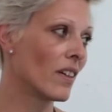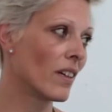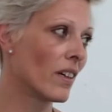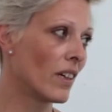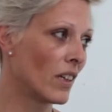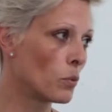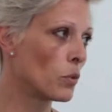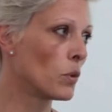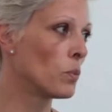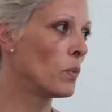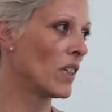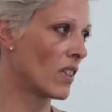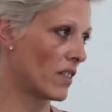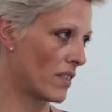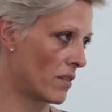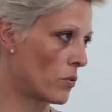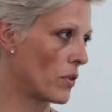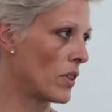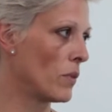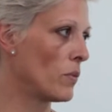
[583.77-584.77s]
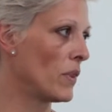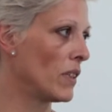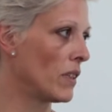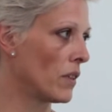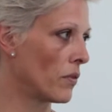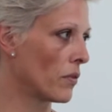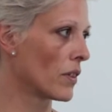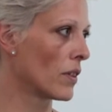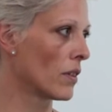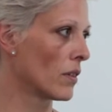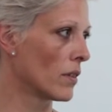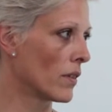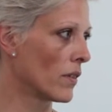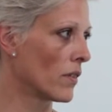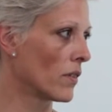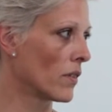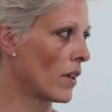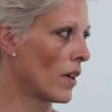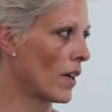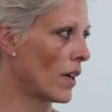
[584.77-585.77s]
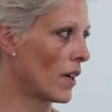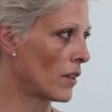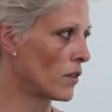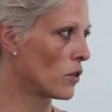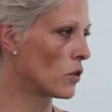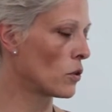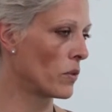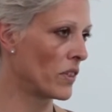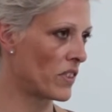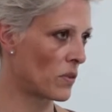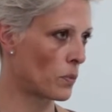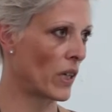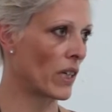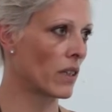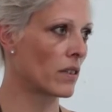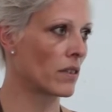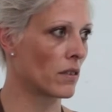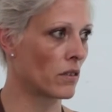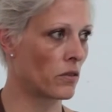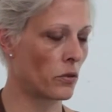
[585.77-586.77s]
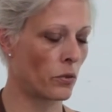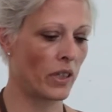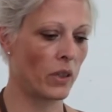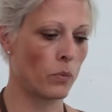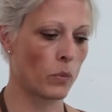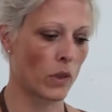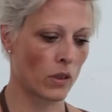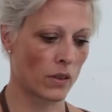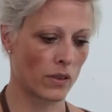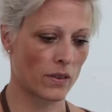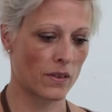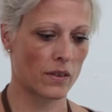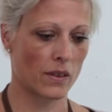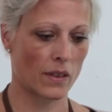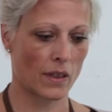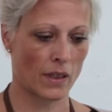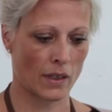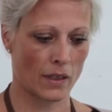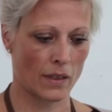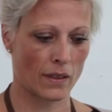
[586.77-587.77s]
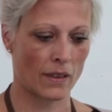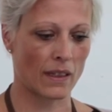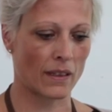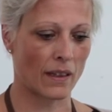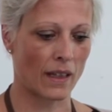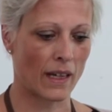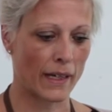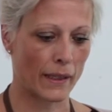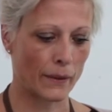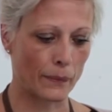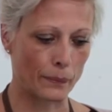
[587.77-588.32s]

it would be extremely difficult to respect a 3-month deadline.